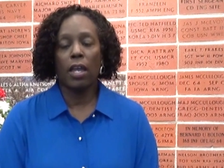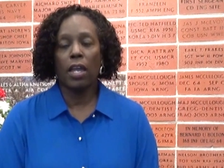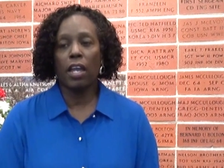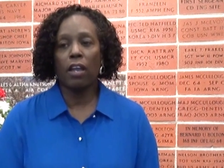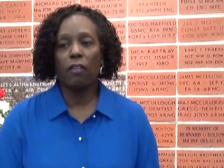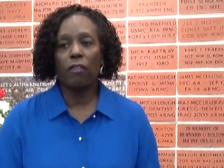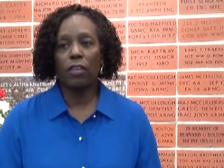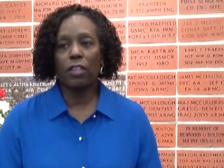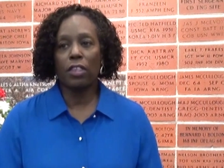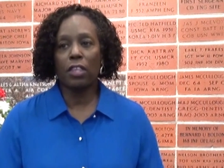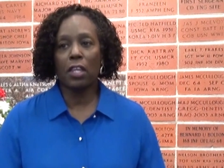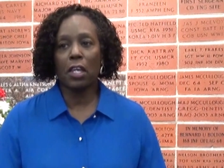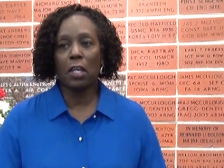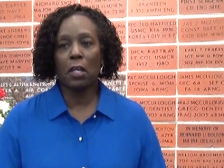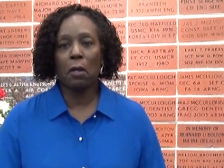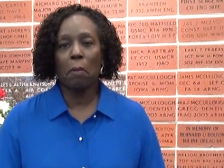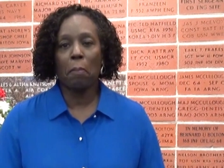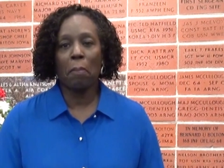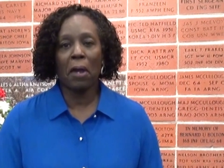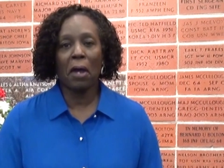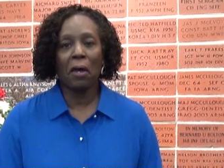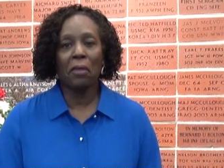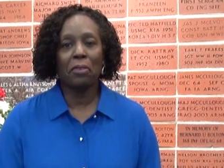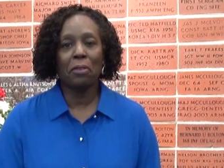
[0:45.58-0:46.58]
everything
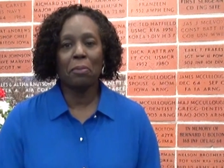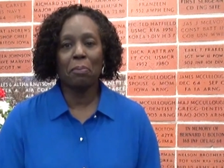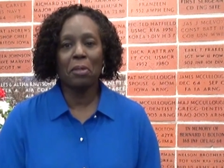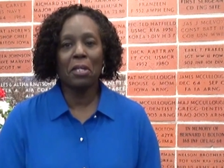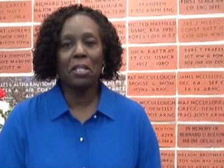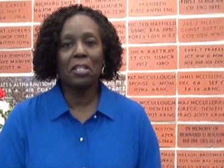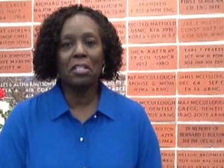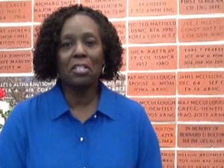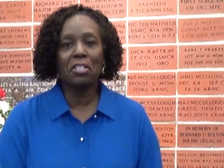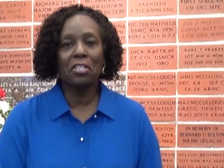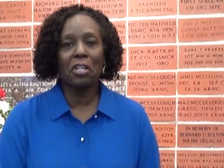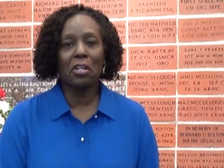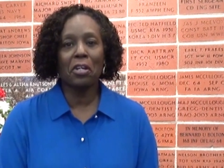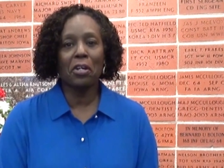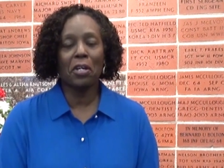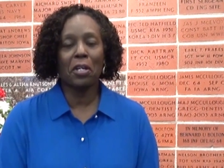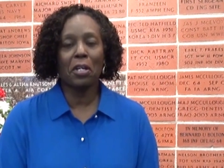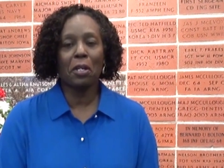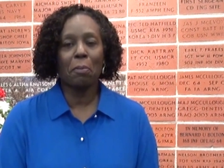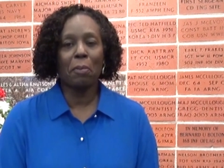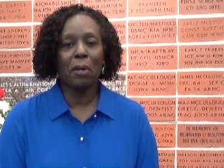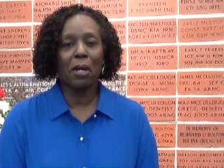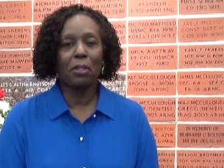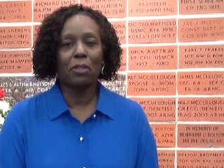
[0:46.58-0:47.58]
about the military
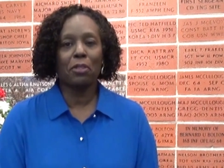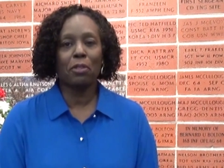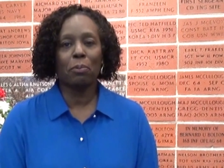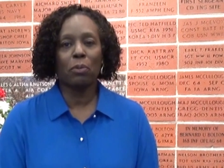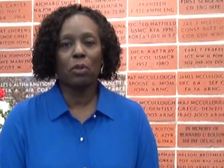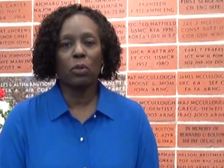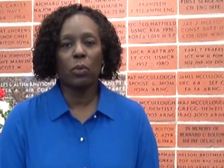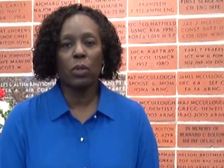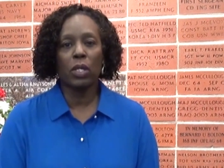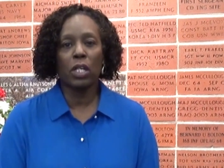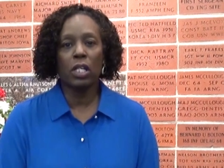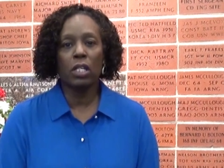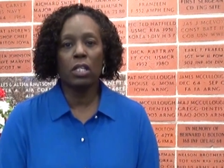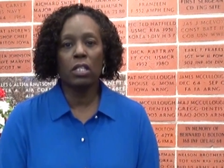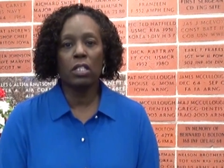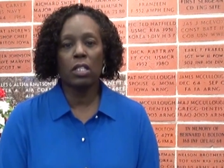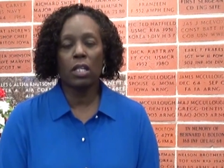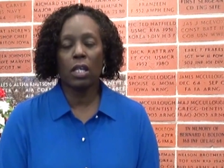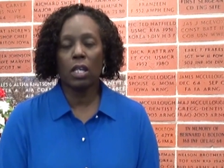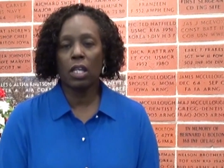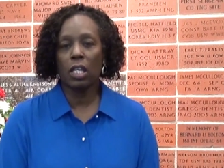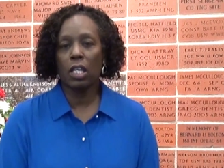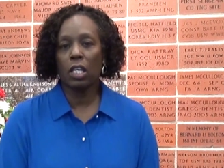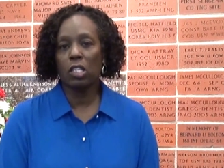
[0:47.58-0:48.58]
and about the Marines.
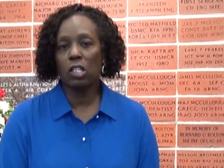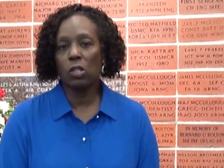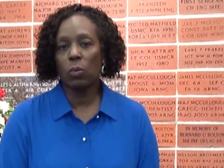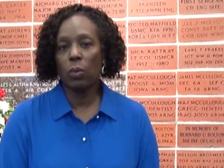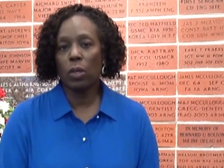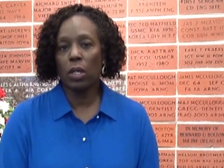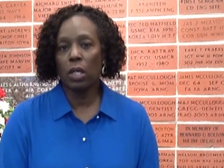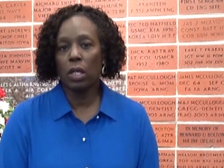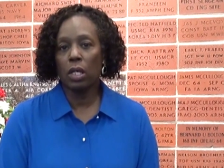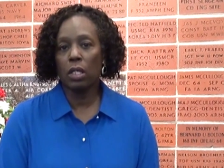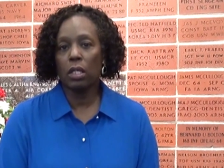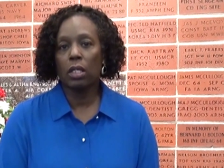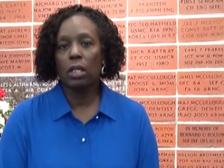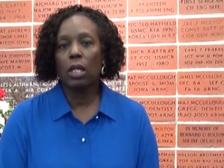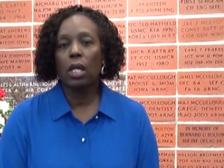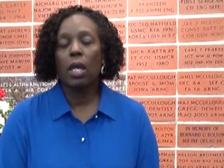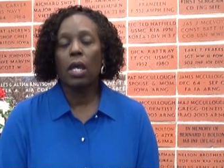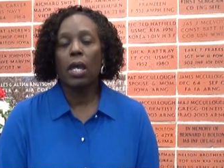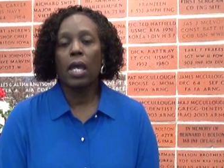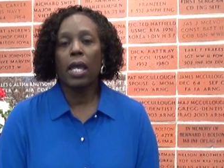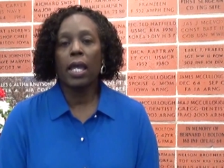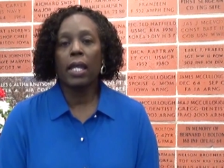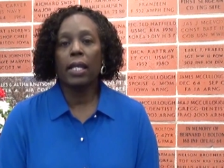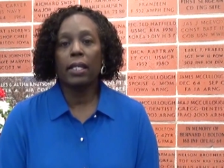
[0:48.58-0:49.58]
And guess what?
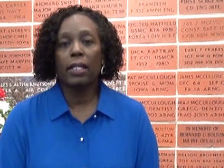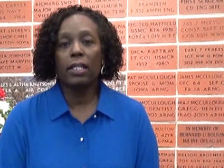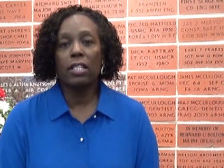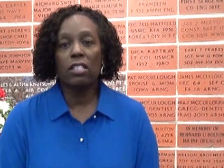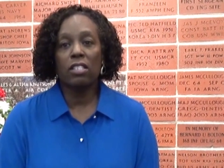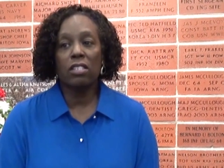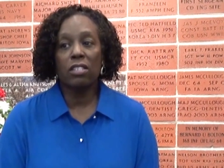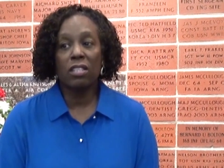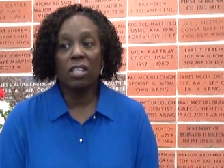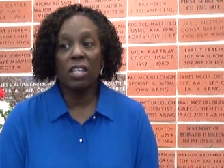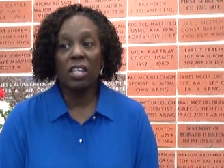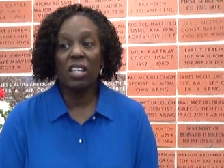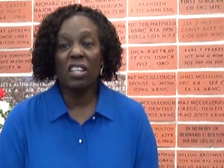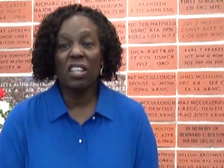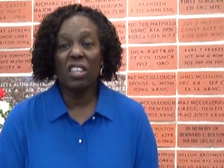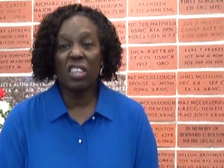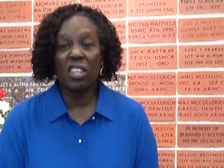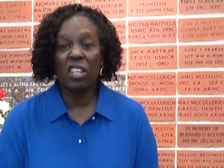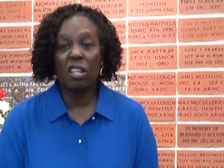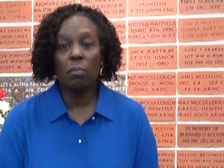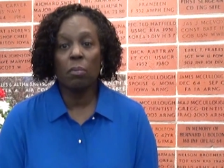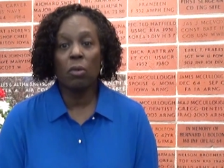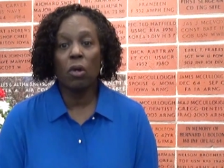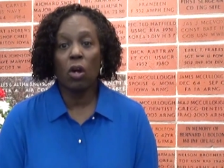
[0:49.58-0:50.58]
At least 10 of
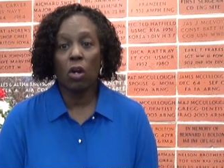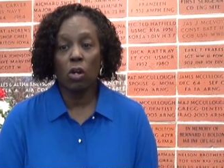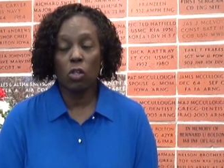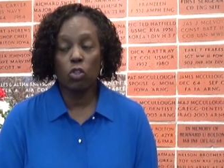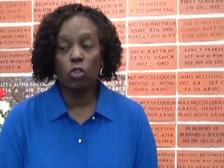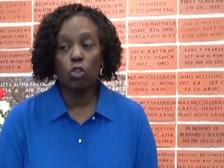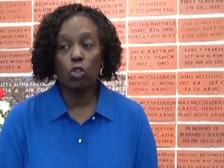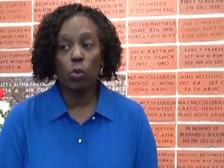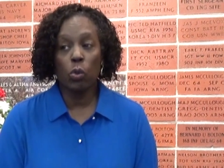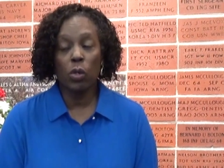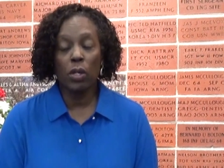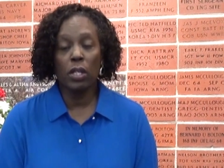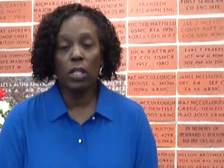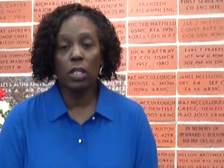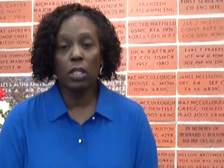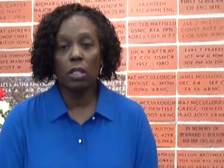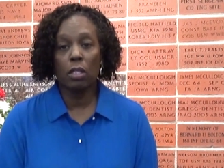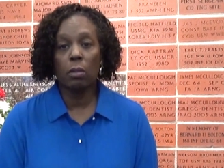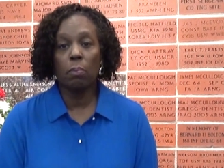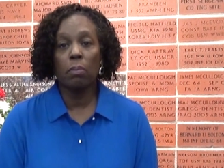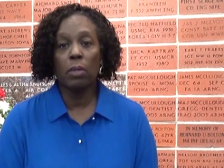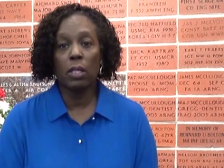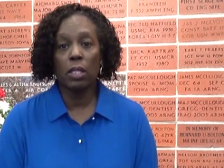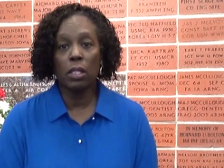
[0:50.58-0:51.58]
them are joining
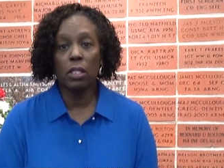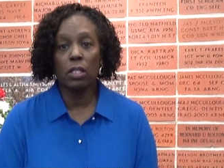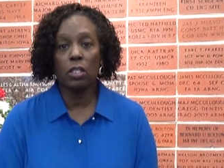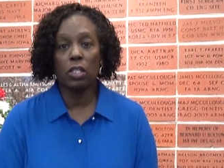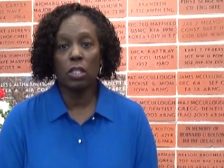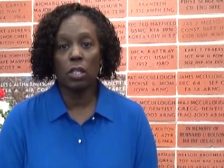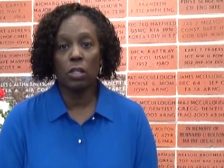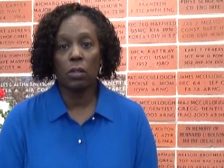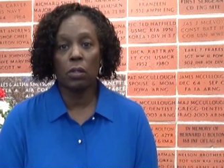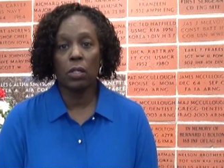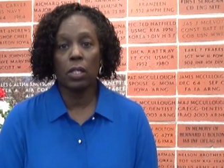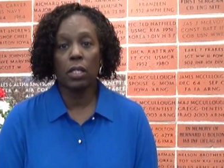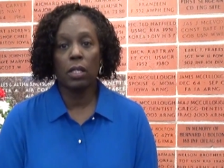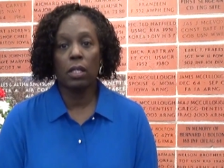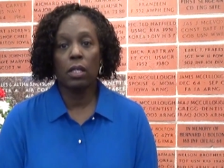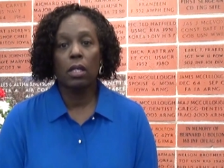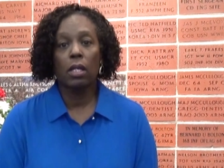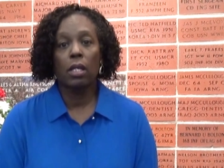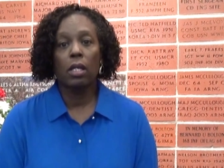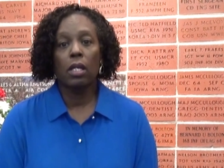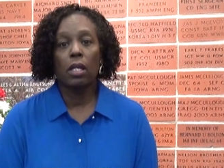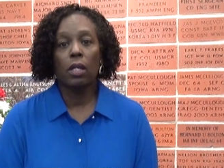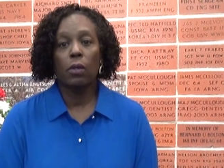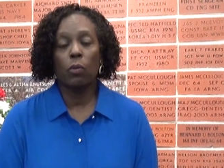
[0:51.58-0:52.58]
the military
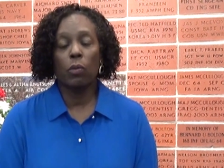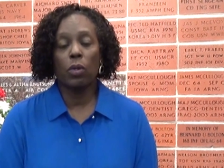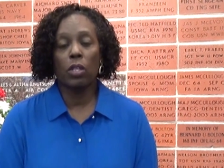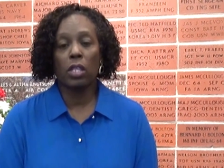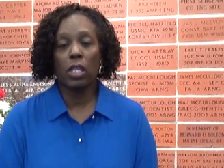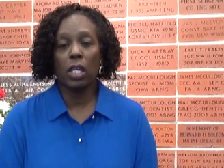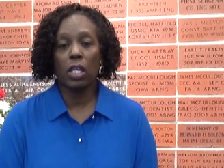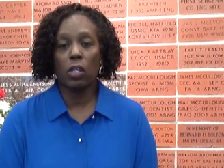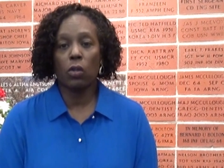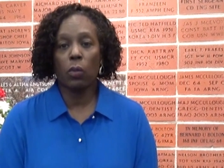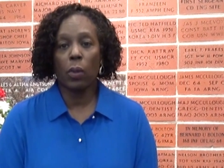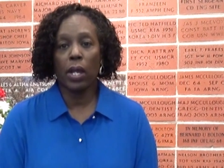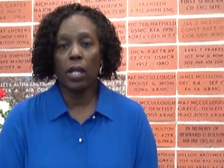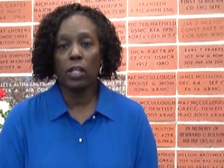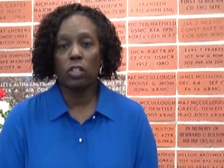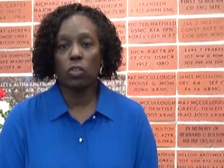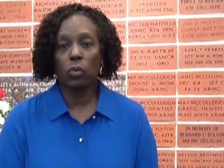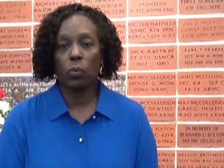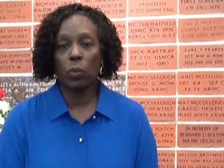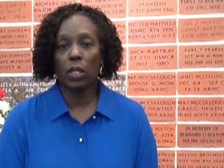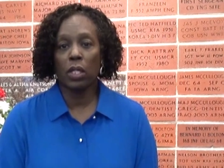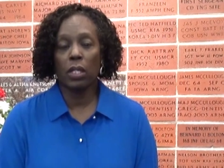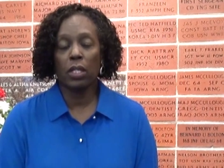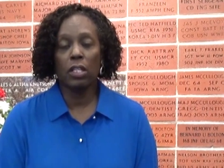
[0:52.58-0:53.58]
when they
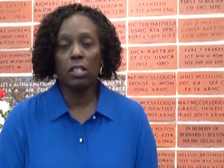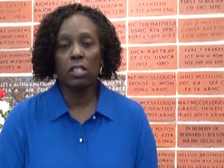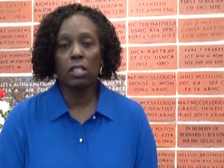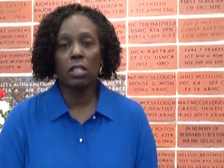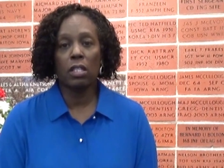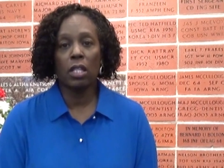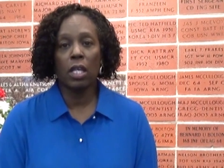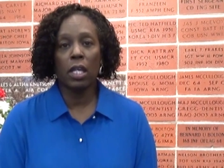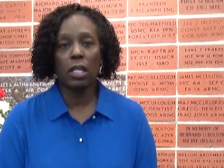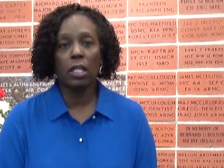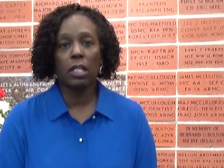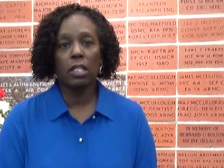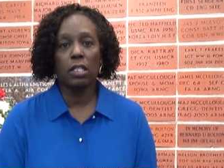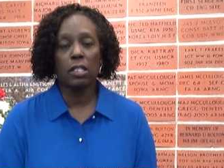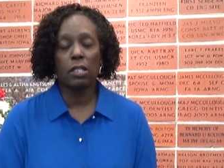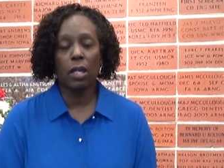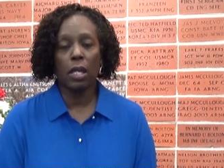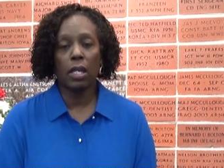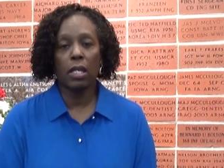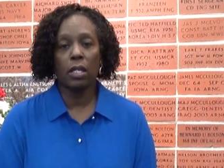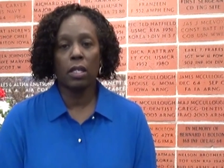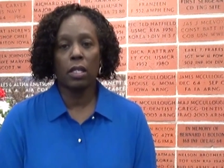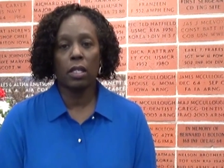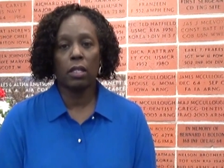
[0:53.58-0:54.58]
graduate. Isn't that
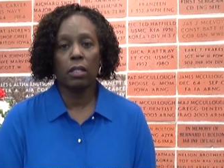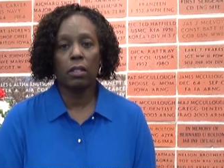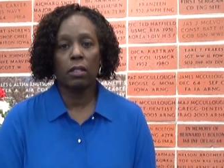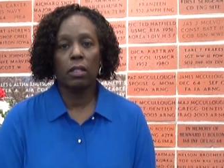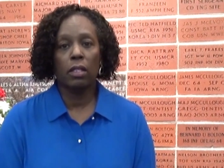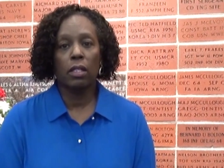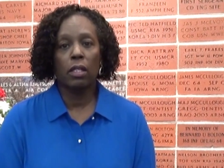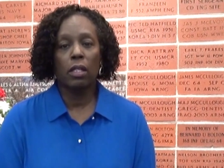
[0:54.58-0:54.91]
exciting?